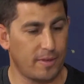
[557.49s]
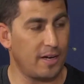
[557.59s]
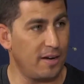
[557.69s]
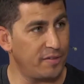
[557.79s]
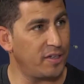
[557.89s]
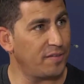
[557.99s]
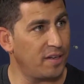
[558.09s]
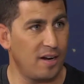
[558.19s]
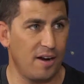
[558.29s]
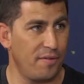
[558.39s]
kind of shifted
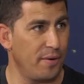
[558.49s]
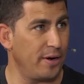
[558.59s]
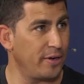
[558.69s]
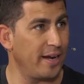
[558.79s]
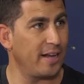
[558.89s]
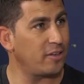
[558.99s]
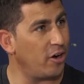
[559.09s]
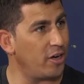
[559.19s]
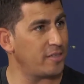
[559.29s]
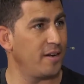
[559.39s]
and everyone looking at
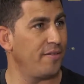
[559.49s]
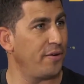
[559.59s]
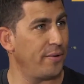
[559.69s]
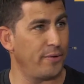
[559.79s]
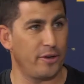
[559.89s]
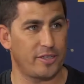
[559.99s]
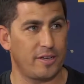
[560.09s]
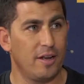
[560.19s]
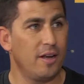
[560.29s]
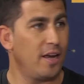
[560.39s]
cost and everyone looks
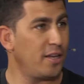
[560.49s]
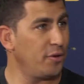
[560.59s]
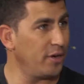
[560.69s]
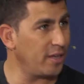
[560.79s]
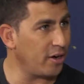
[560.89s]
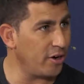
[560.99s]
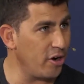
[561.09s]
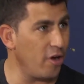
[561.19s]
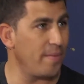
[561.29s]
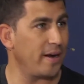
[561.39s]
at unit
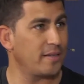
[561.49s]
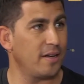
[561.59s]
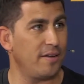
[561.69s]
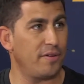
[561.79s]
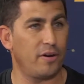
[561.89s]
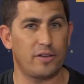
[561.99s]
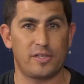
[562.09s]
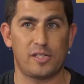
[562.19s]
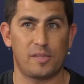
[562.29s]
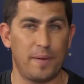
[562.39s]
economics and everyone looks
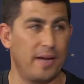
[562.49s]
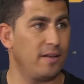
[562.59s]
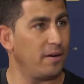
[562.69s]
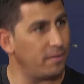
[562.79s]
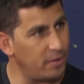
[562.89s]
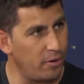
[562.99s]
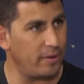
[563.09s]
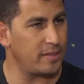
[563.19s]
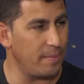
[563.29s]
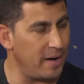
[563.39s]
at spend and you know
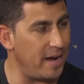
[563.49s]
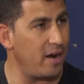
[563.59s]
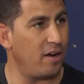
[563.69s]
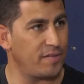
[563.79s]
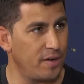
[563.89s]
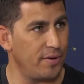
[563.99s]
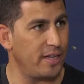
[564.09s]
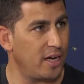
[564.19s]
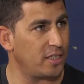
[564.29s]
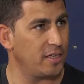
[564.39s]
some layoffs and
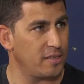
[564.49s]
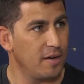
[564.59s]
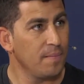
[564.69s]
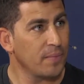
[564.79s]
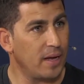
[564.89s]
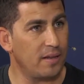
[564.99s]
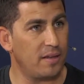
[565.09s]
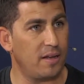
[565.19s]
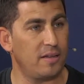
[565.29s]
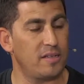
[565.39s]
reductions and,
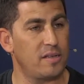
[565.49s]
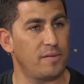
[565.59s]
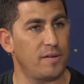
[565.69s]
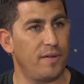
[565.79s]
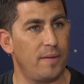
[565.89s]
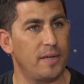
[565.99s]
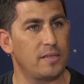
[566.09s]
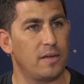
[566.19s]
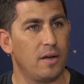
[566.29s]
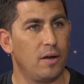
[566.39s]
and these types of
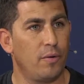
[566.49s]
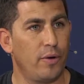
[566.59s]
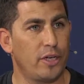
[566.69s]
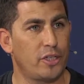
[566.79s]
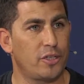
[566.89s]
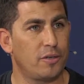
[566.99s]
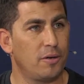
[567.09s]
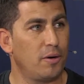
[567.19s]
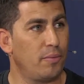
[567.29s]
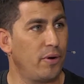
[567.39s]
elements which
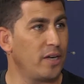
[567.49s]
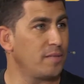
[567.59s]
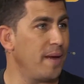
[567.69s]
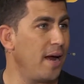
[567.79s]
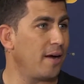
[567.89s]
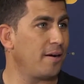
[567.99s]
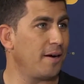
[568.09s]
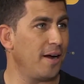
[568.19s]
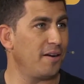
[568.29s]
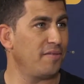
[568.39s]
brings back
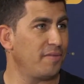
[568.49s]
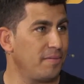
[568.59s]
kind of